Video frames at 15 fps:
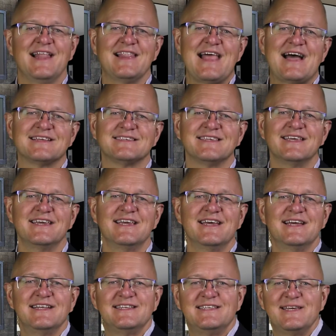Lastly,
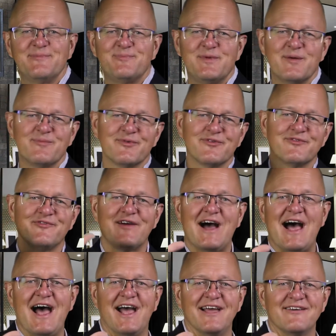tip number 5.
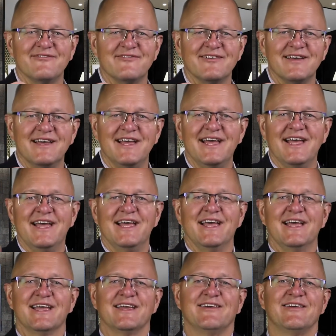
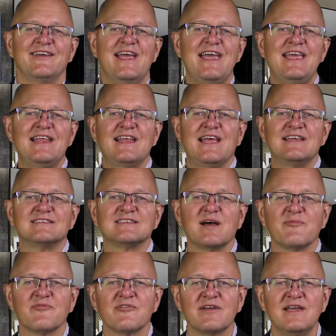Create a
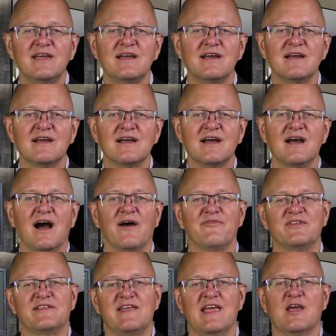summary of the
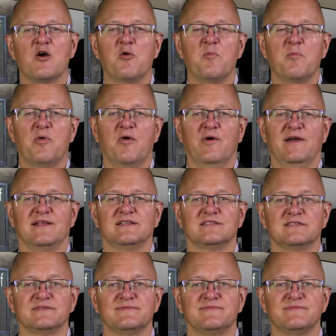take-home
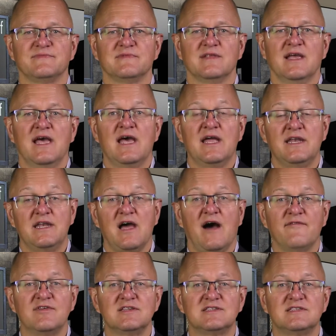points.
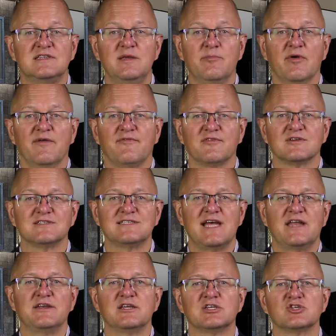Novice debriefers
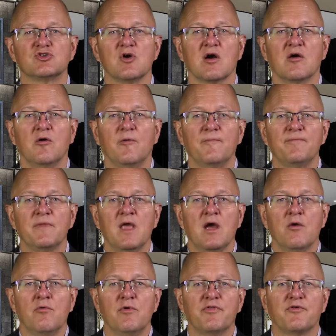tend to struggle
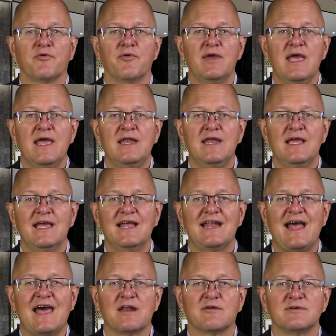with creating an
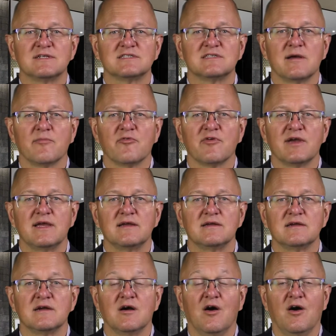adequate summary.
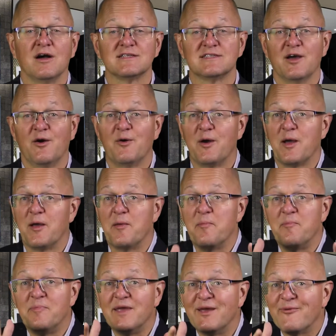Also,
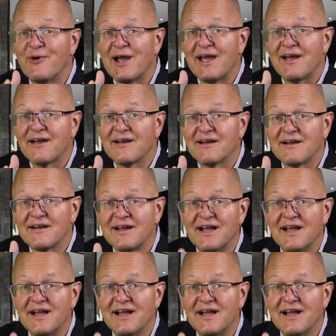beware.